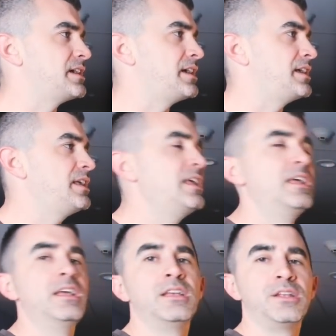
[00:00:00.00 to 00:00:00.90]

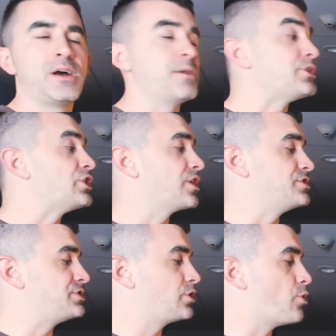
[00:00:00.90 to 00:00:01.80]
you know, I would
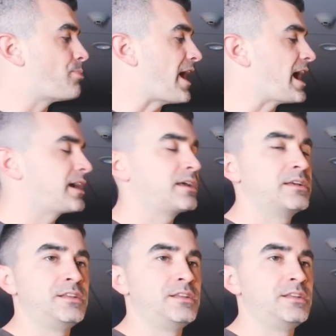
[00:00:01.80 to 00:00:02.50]
encourage you to go back,